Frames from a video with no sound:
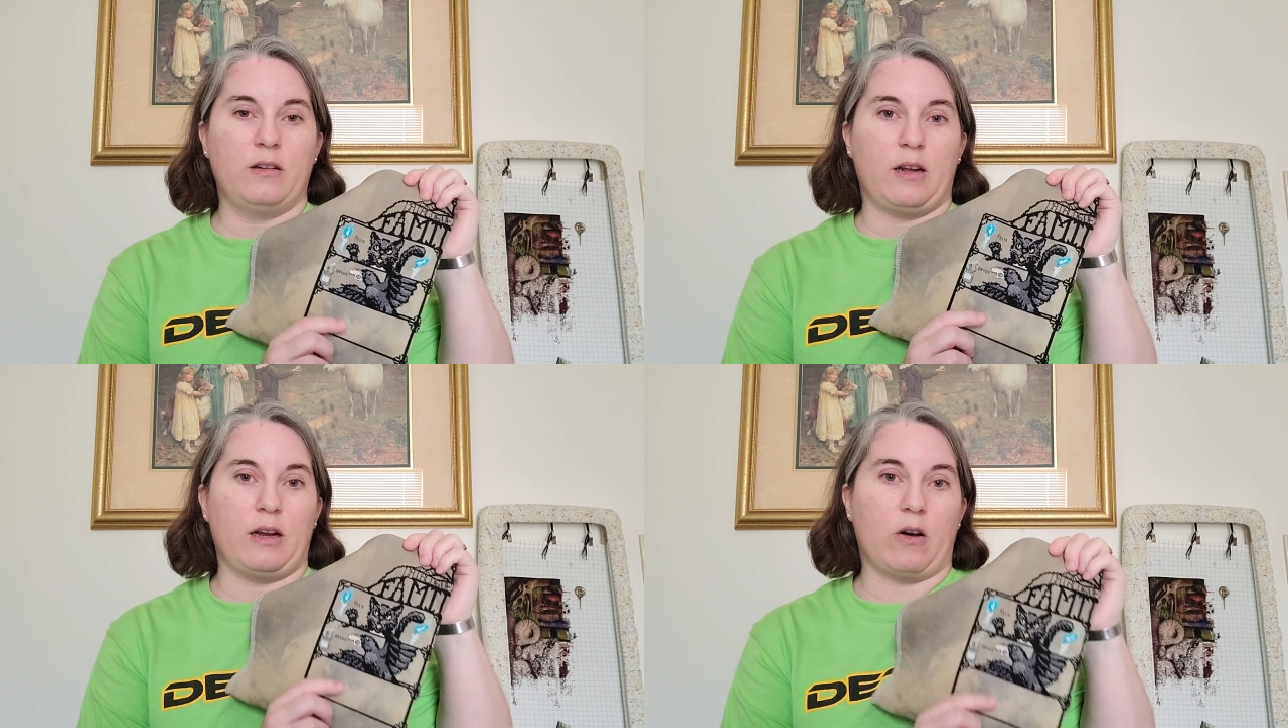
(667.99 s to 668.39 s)

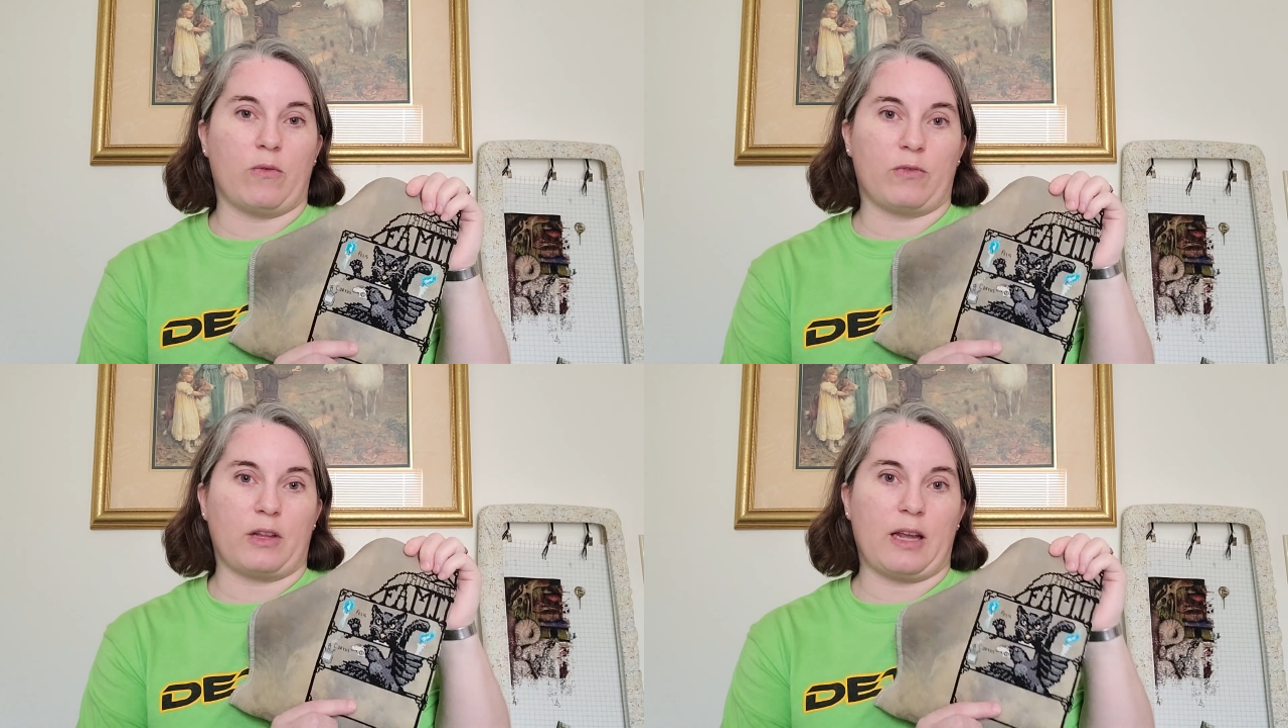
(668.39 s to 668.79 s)
and
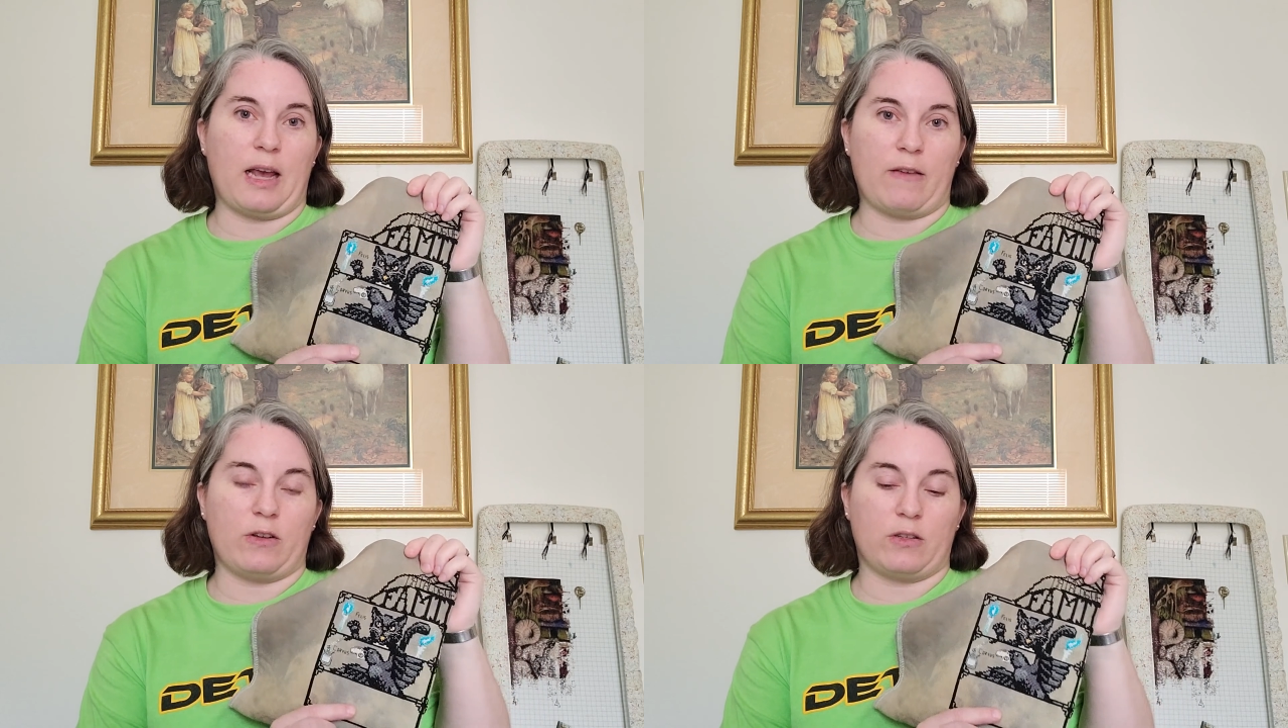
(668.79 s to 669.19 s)
hopefully
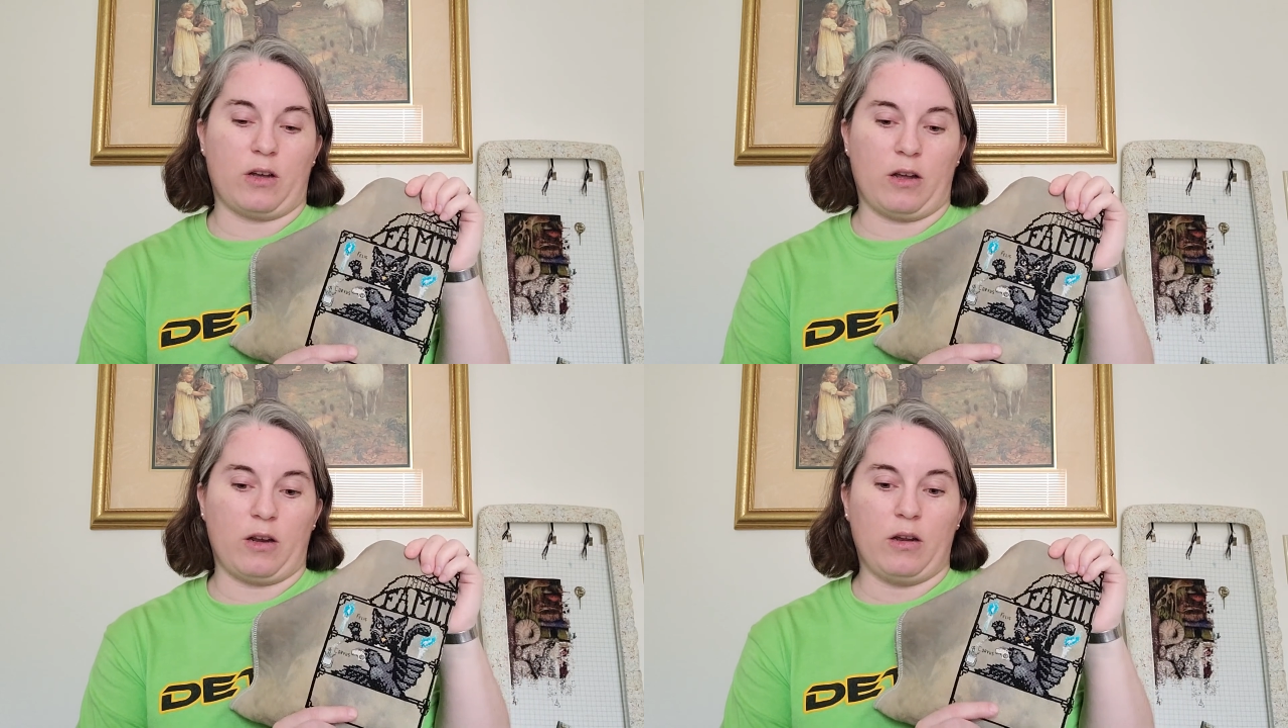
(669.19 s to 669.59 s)
have it
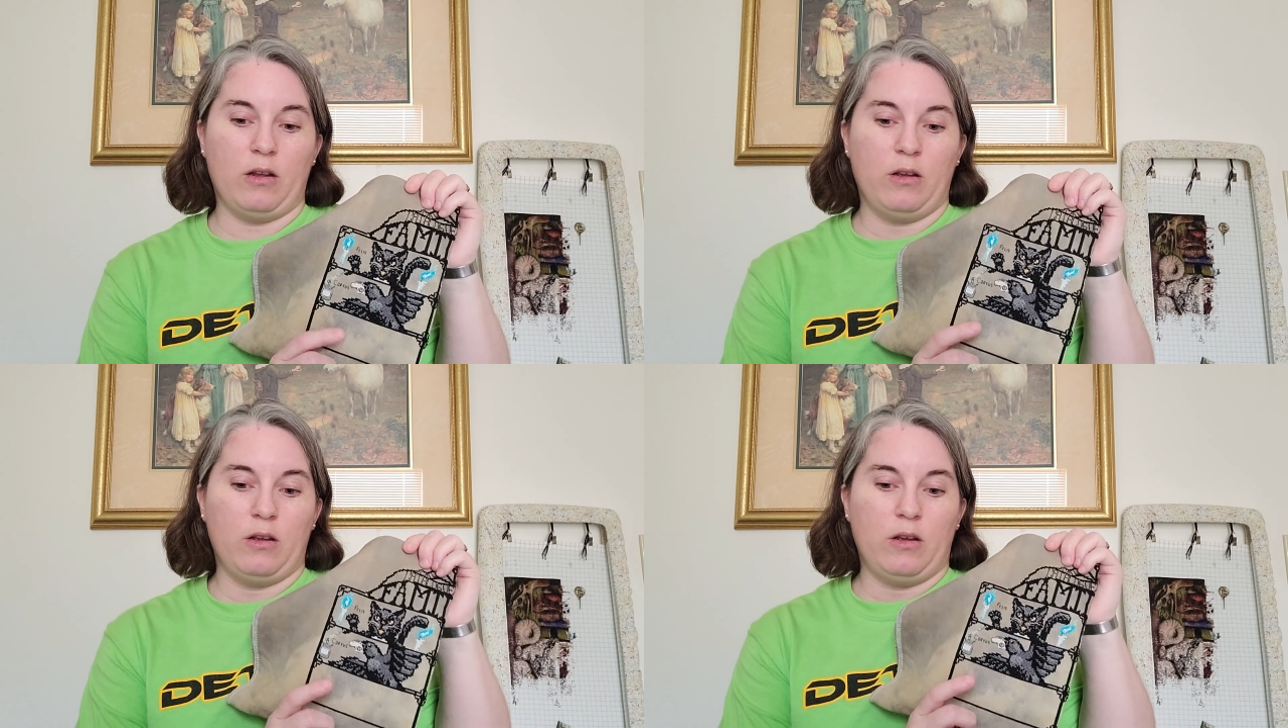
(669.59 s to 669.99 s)
done
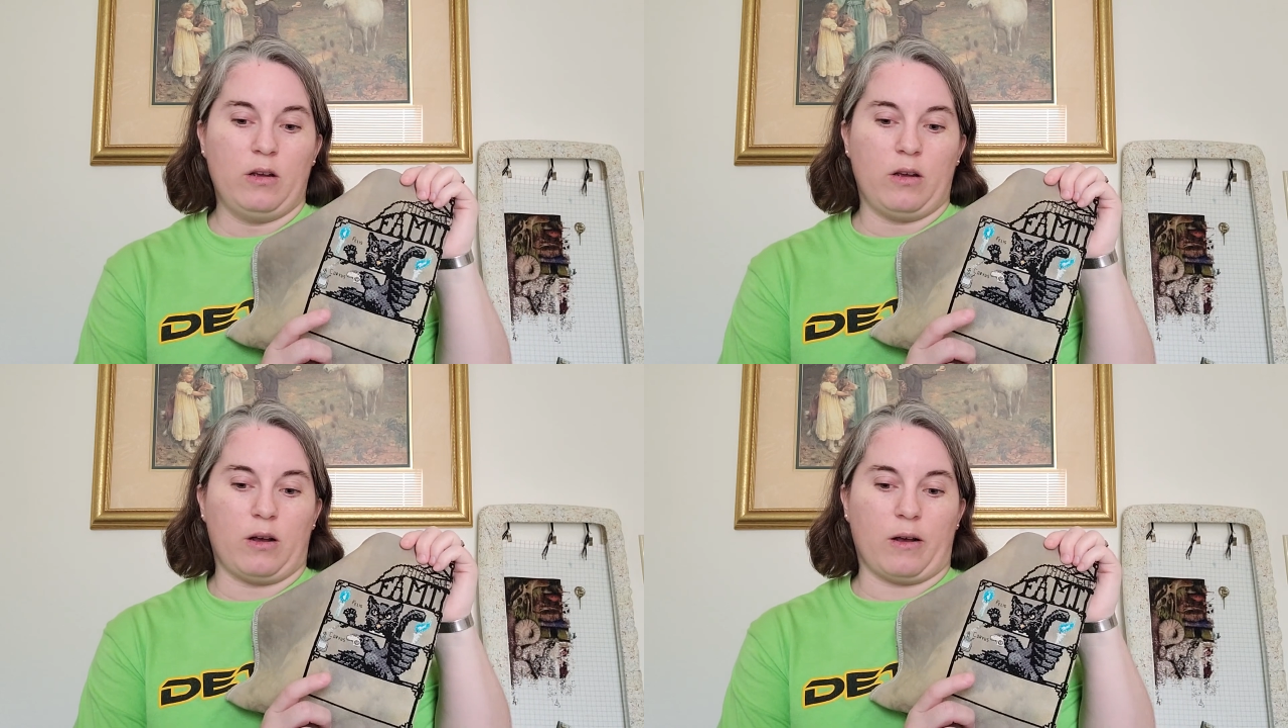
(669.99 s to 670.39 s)

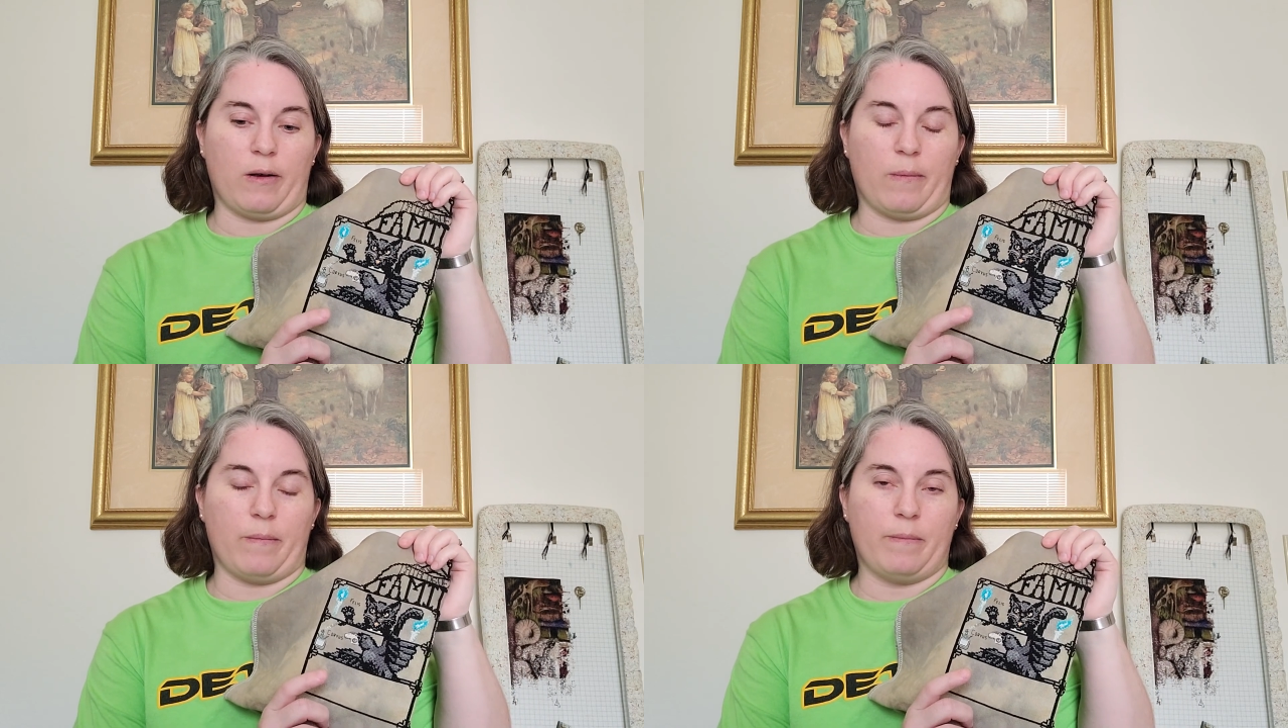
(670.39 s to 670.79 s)

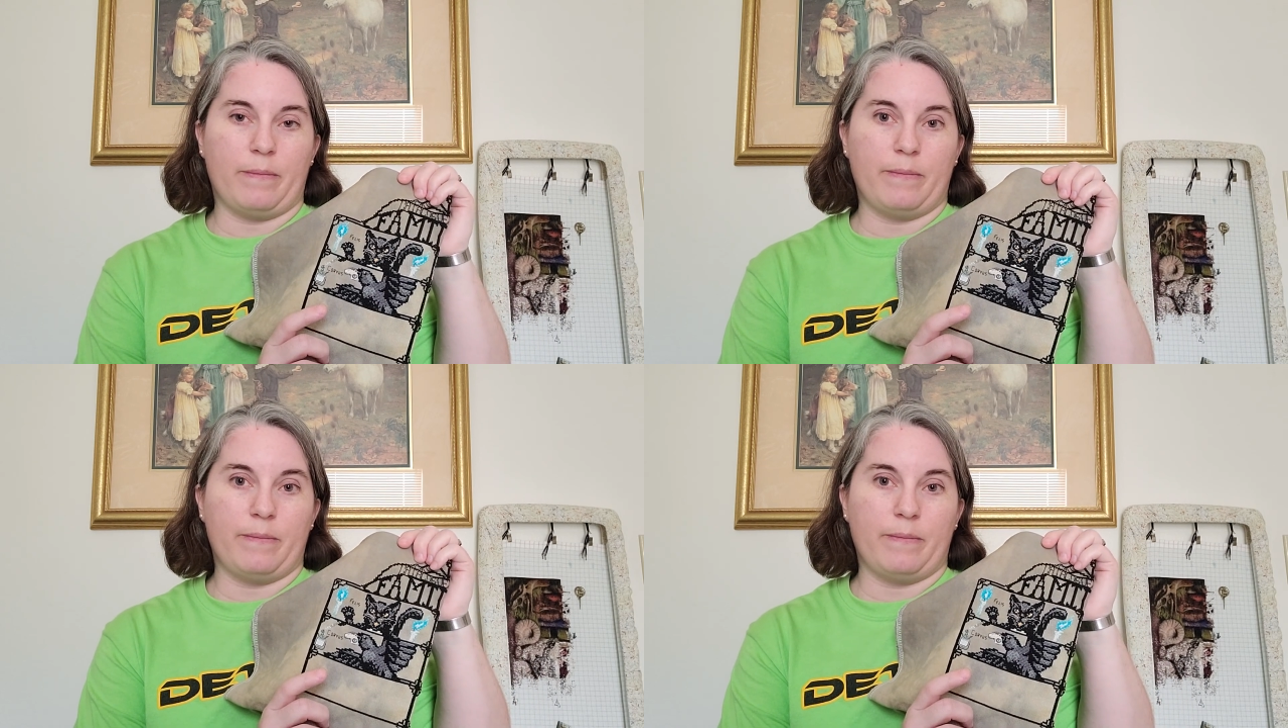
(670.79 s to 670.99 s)
um,